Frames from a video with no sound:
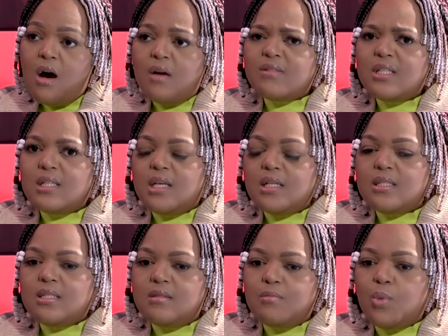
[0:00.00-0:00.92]
Obviously, it
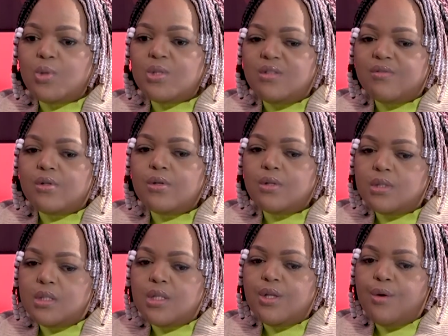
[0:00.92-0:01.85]
gets more
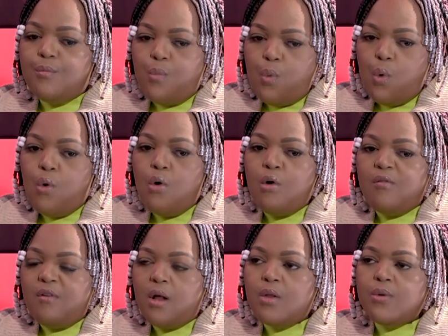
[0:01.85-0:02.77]
difficult the more
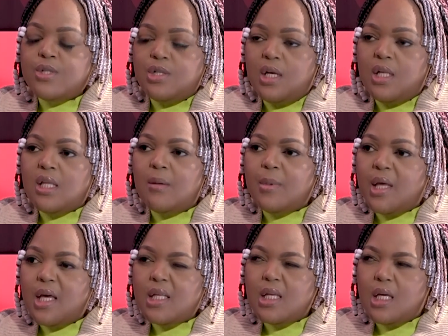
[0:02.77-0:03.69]
followers you end up
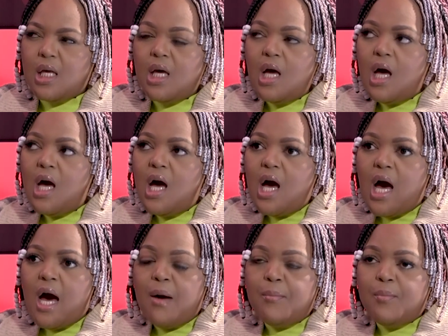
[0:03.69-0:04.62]
getting.
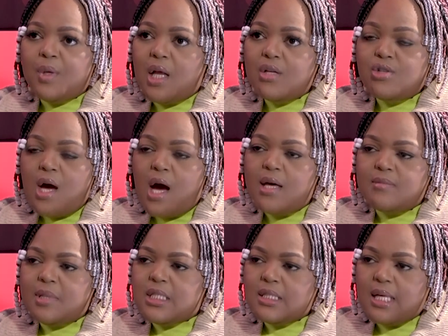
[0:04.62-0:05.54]
But I try as
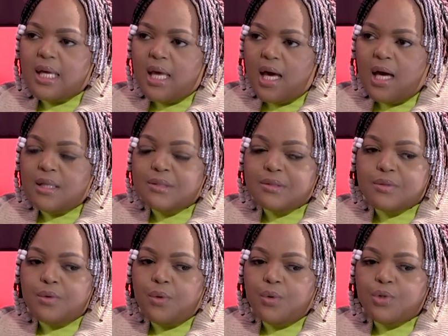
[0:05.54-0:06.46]
much as I can.
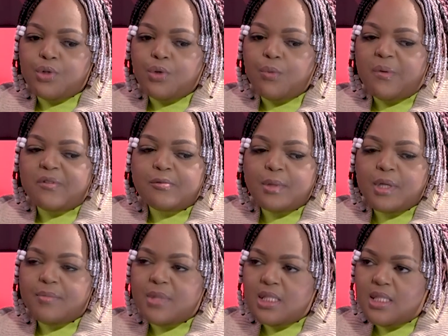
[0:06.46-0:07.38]
So, we've split
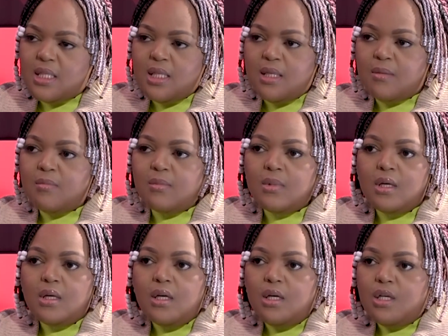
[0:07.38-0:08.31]
up the team
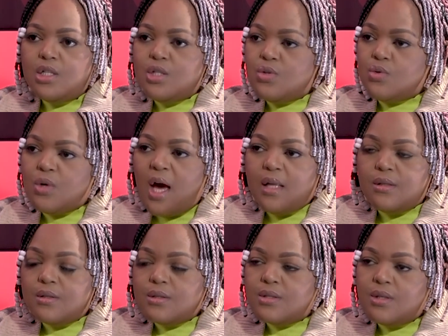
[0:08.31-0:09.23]
to
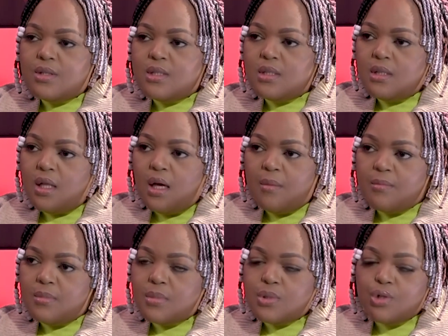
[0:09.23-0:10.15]
handle certain
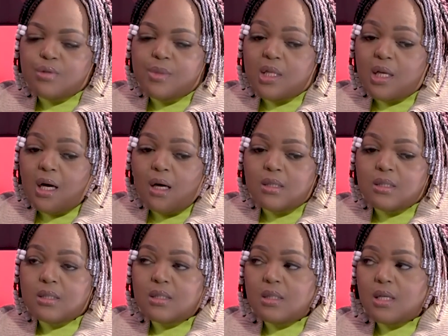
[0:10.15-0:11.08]
social media
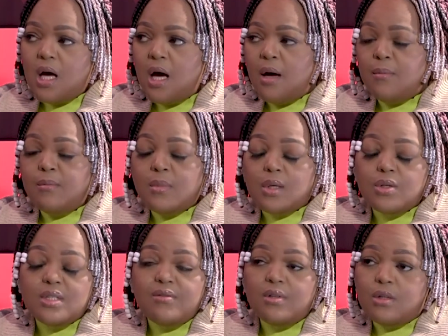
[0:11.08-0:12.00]
accounts
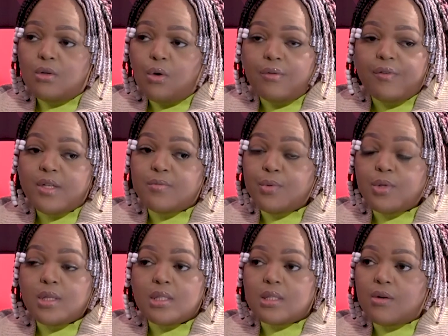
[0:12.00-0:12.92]
because even your Facebook,
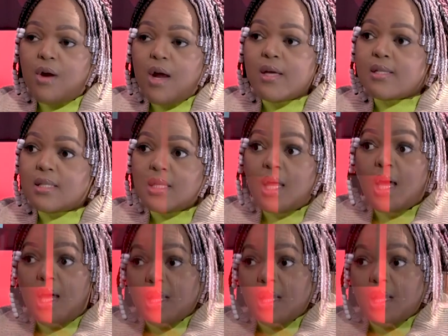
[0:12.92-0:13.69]
it's crazy there.